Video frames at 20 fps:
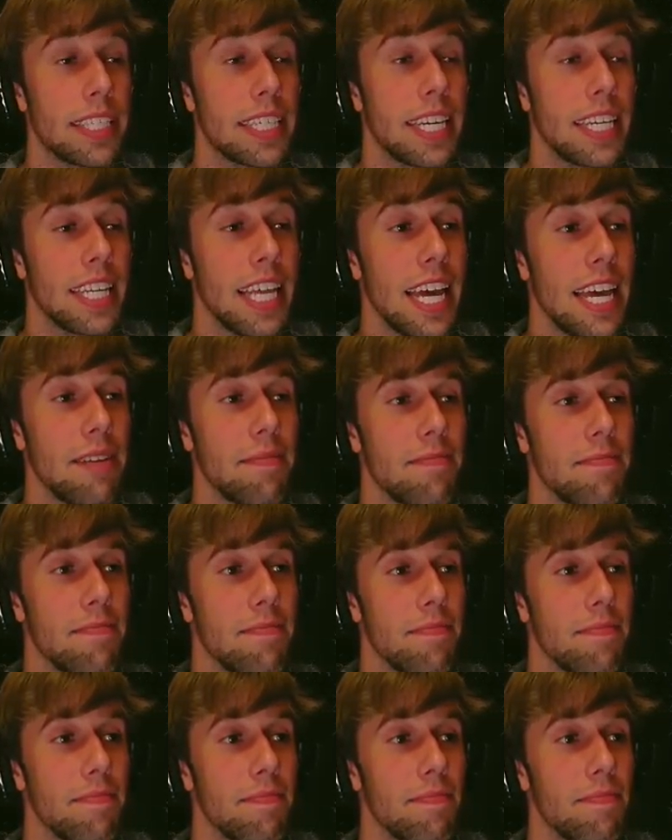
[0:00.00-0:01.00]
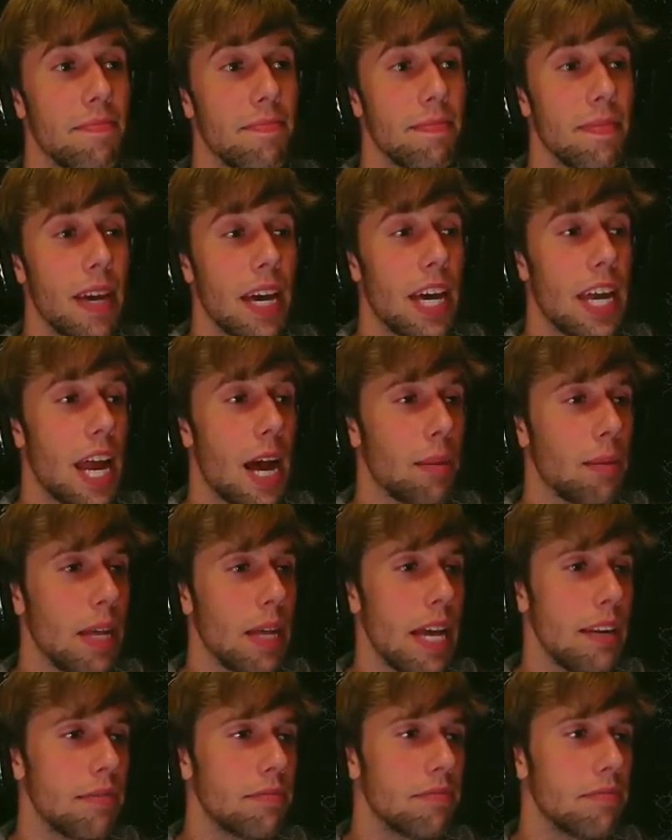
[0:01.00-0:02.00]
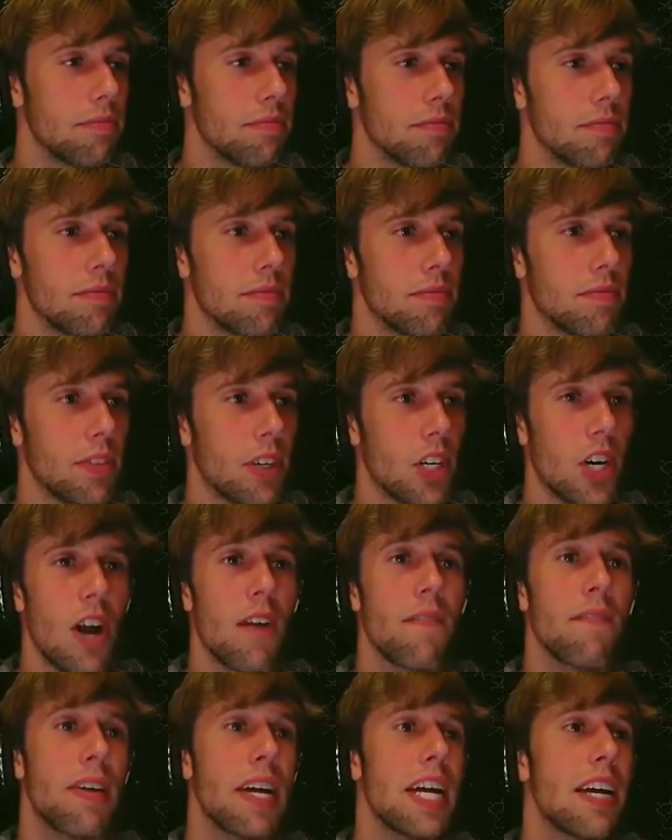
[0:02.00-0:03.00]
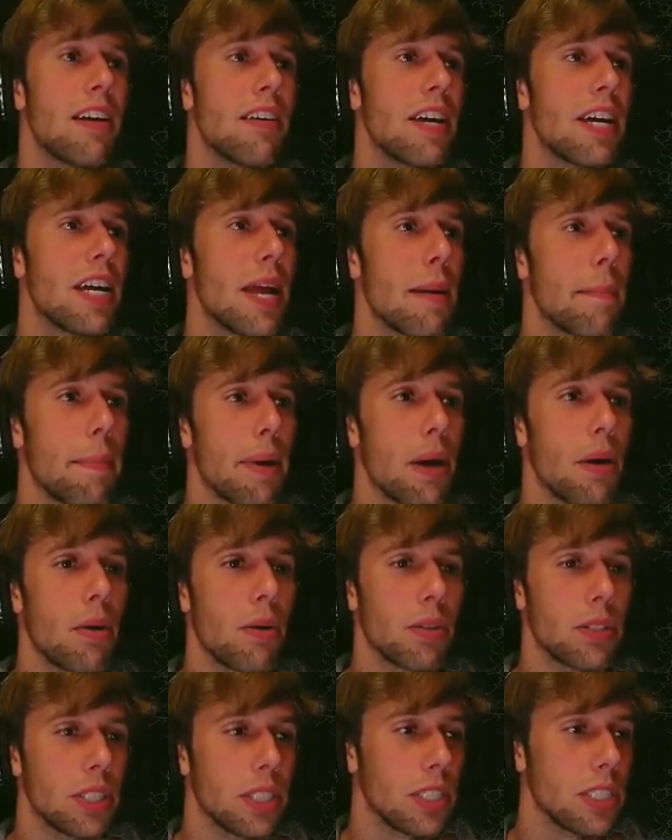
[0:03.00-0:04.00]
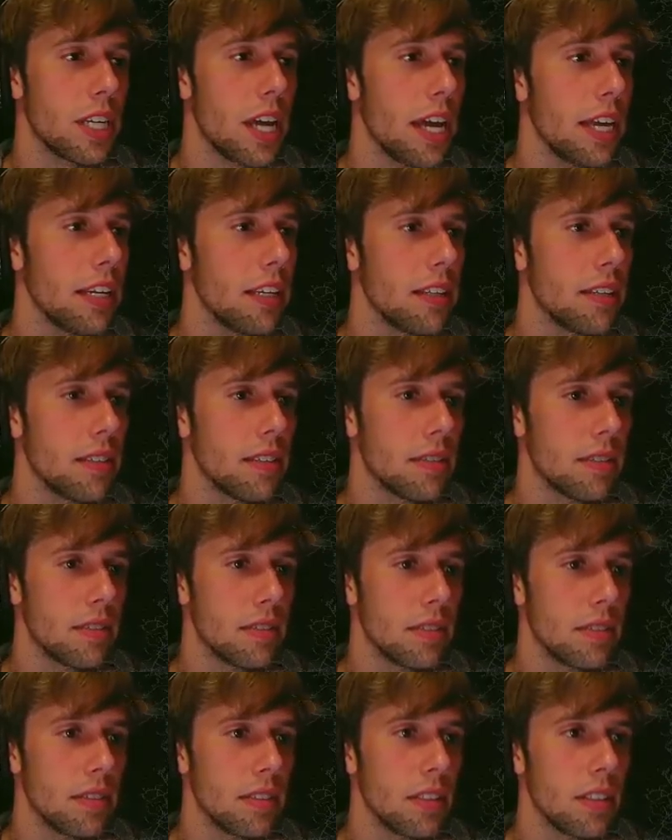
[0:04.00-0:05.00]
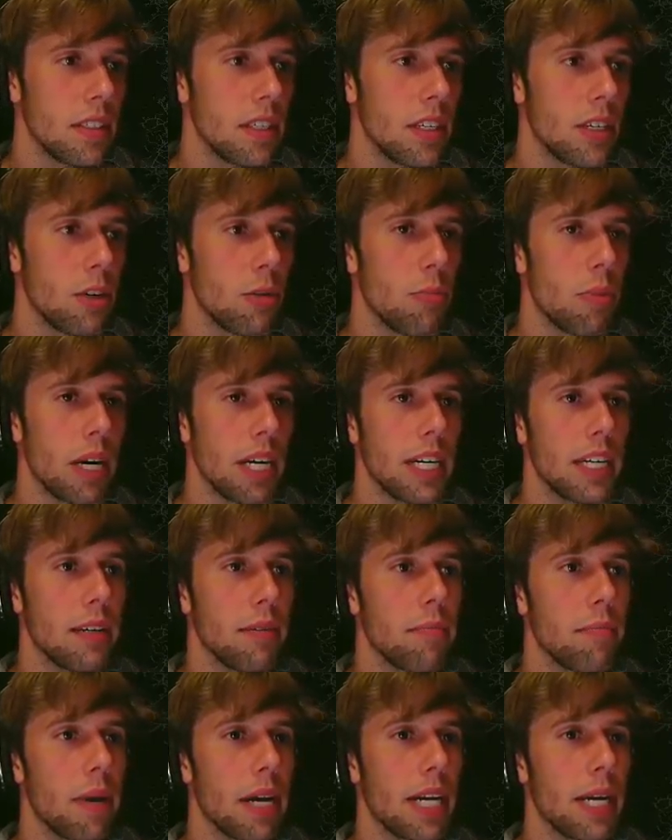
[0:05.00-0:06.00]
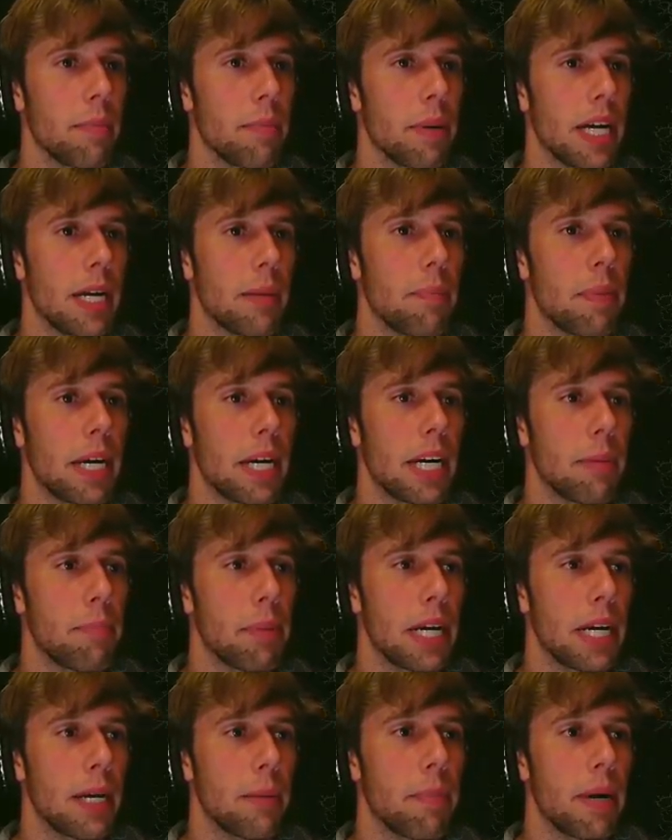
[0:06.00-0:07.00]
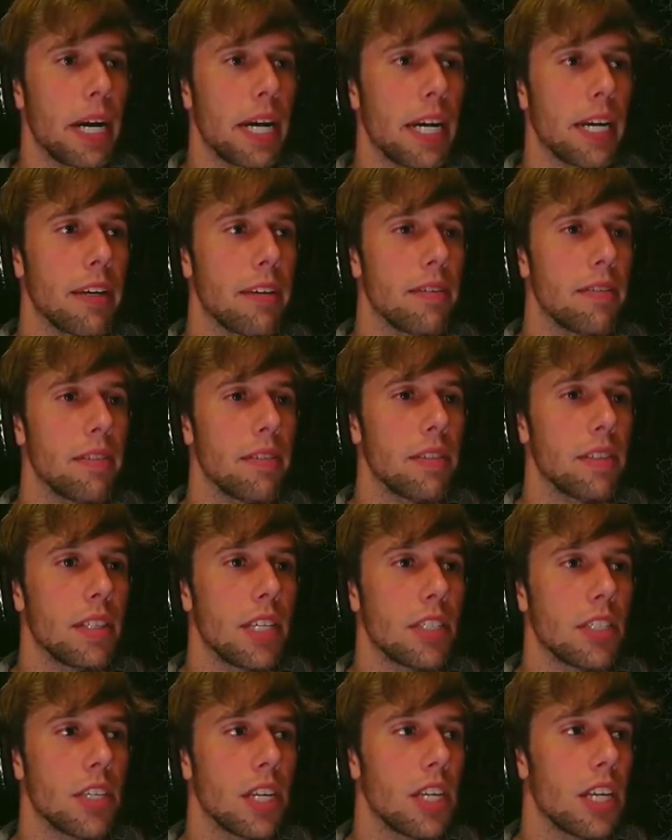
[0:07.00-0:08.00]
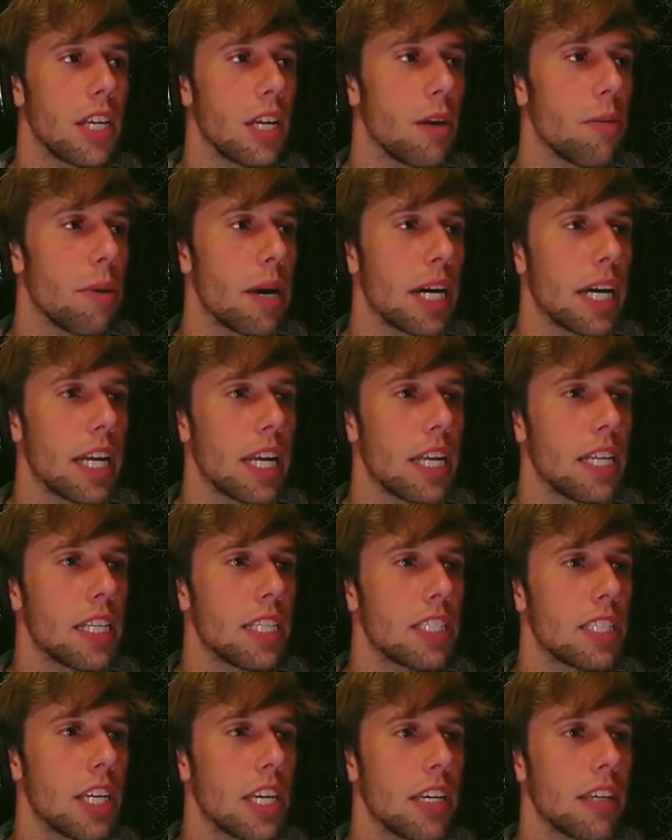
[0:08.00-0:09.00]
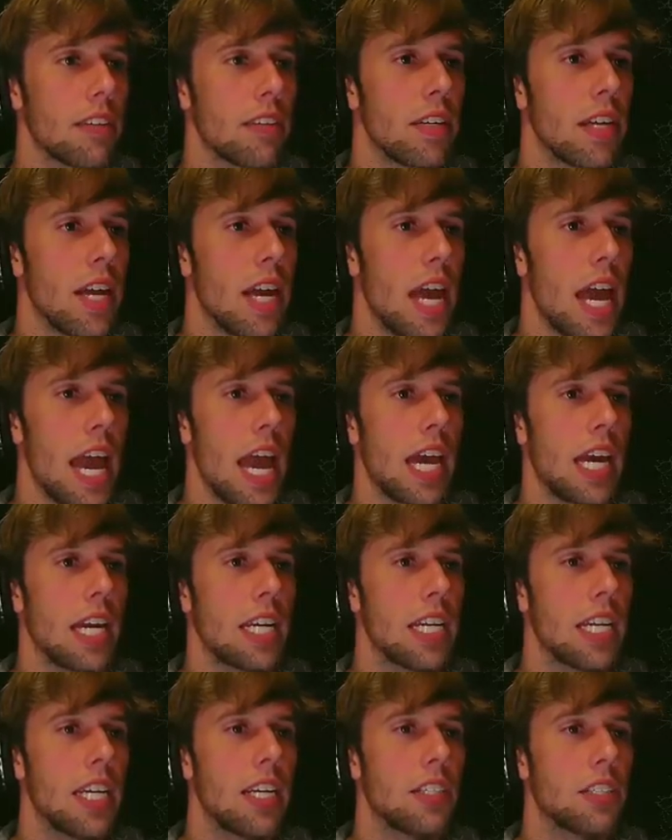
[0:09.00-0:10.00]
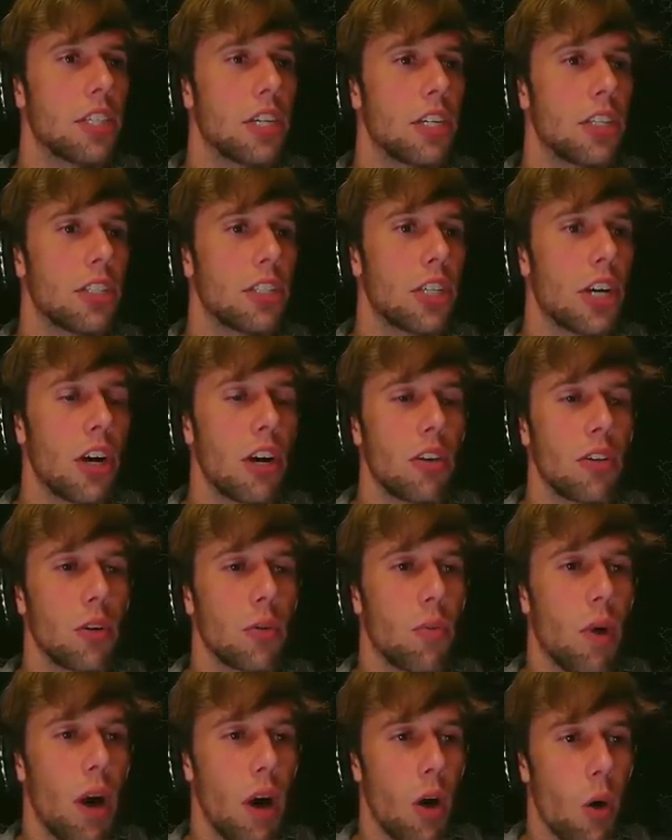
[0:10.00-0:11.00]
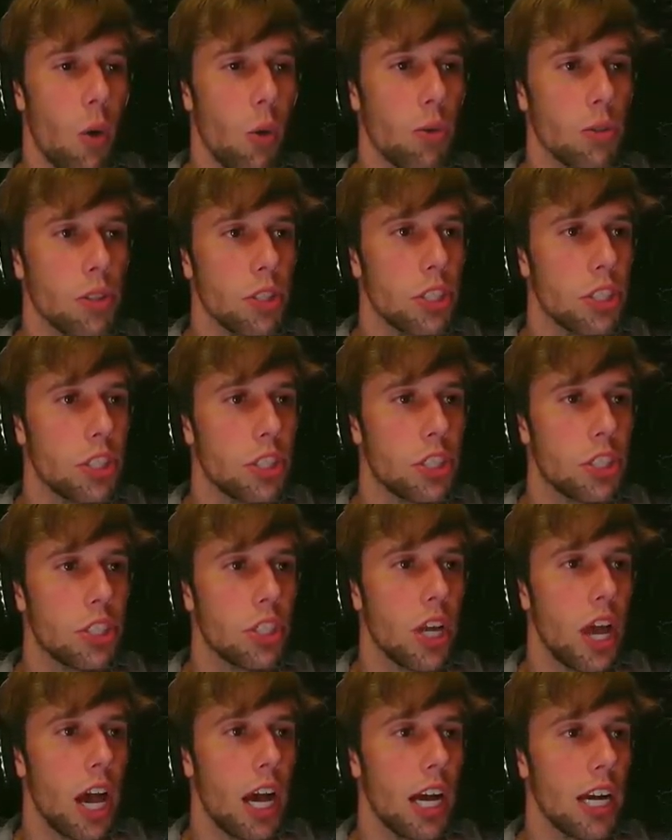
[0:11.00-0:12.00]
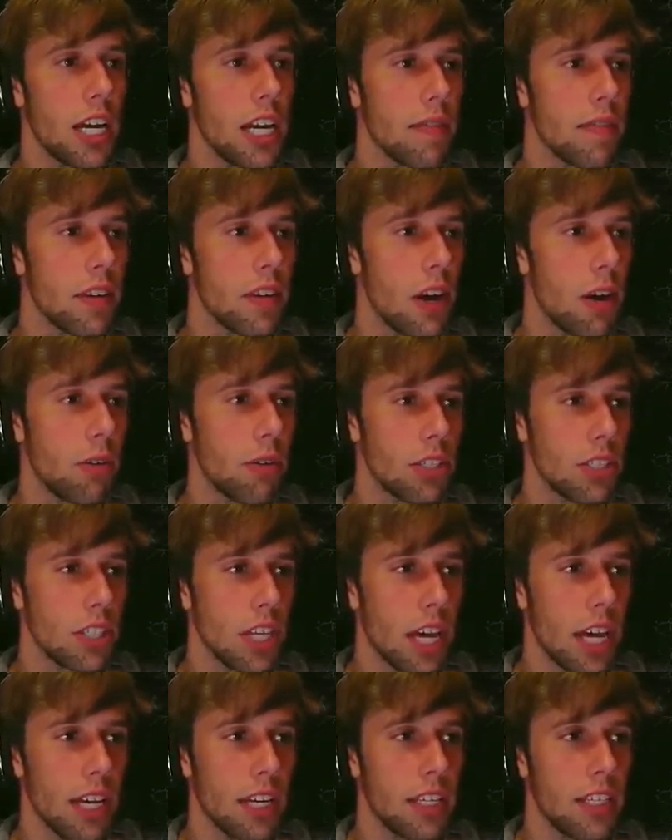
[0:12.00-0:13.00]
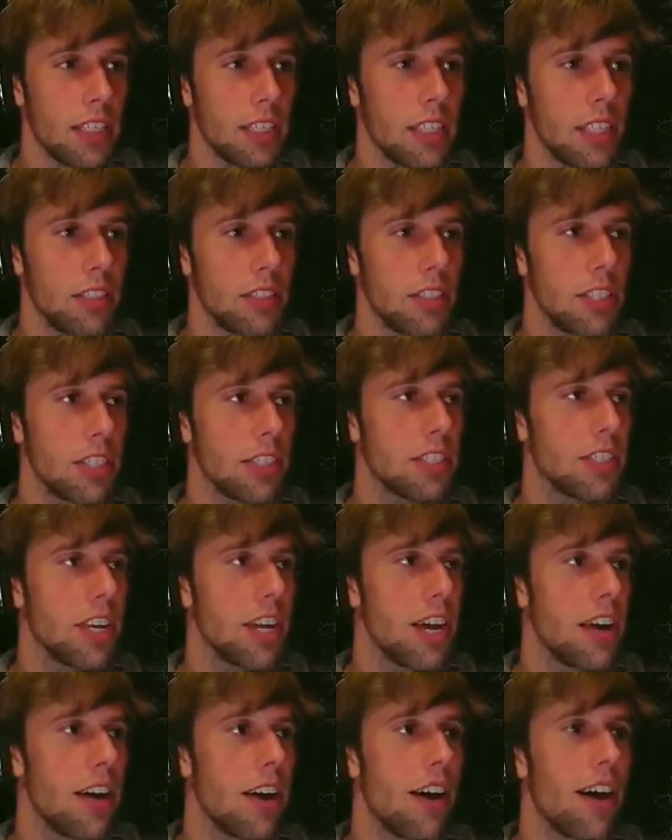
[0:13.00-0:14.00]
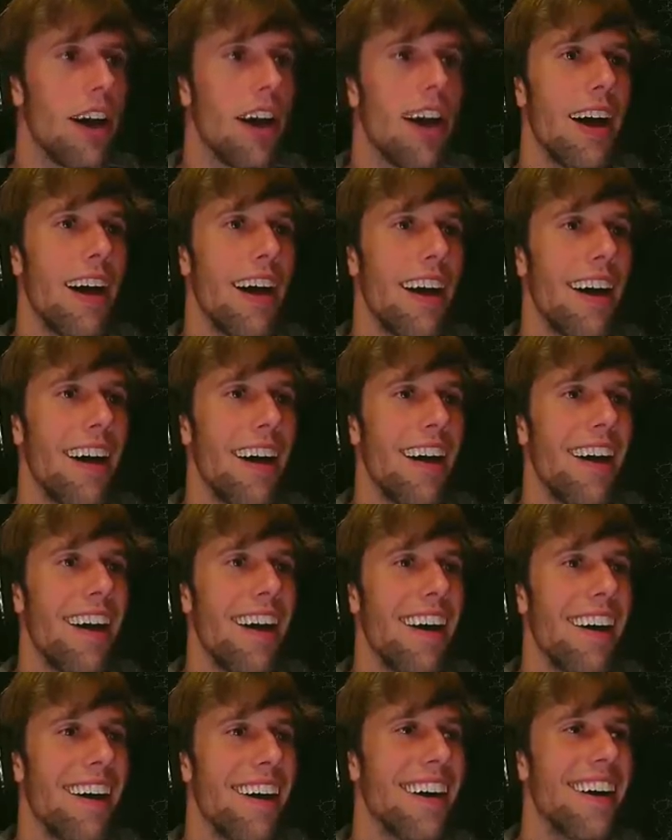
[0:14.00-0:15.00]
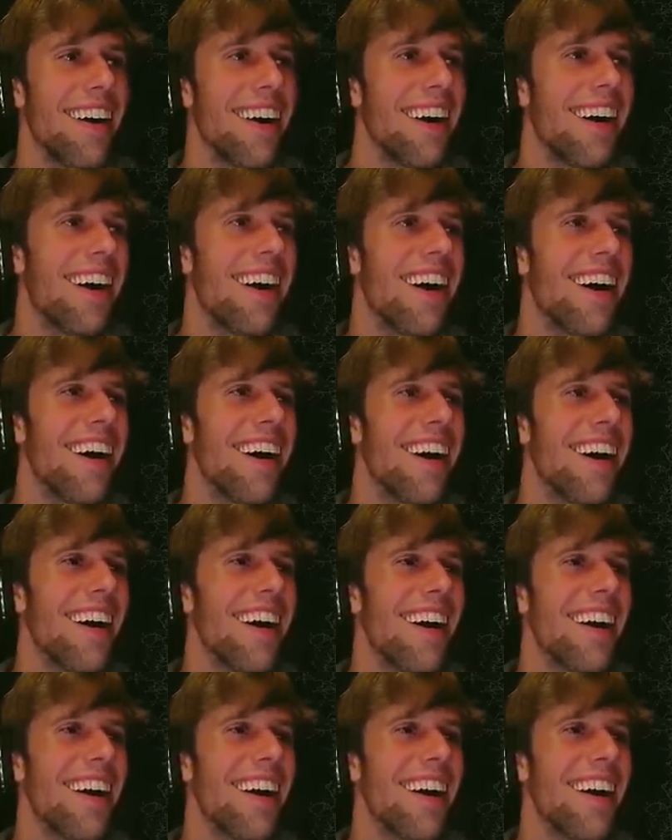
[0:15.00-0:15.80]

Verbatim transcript: Man, it's getting late, and I'm late for a very important date. Oh, bucket, bucket, bucket, bucket, bucket, bucket. There's a little bucket in the sink and a little church on the wall. Oh, shh. I didn't even notice that till just now. Ah!